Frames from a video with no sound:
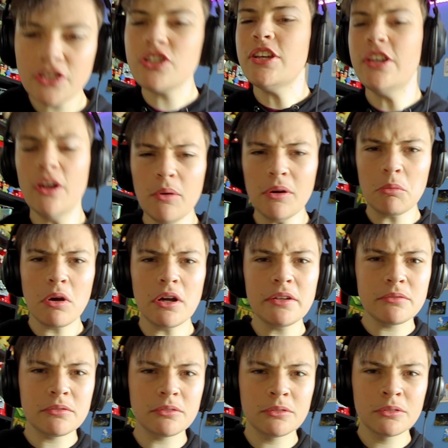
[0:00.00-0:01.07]
you know what?
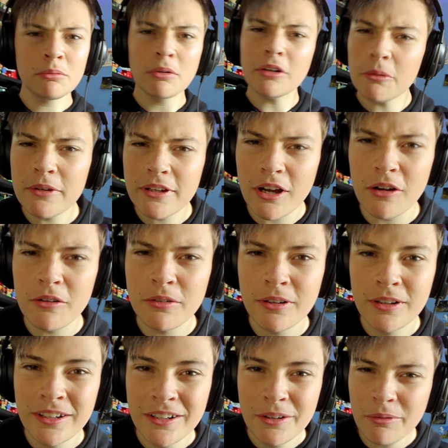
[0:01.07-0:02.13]
Why don't we go
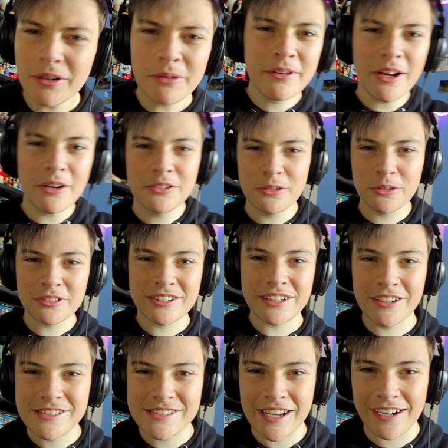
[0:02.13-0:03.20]
to Alton
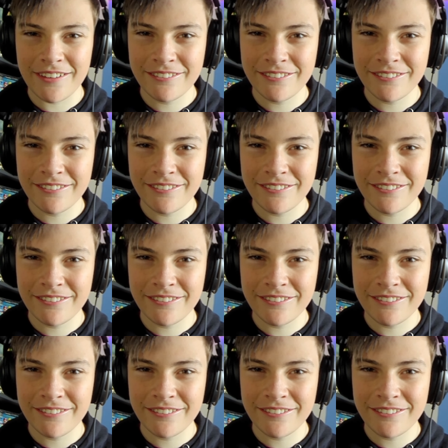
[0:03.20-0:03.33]
Towers now?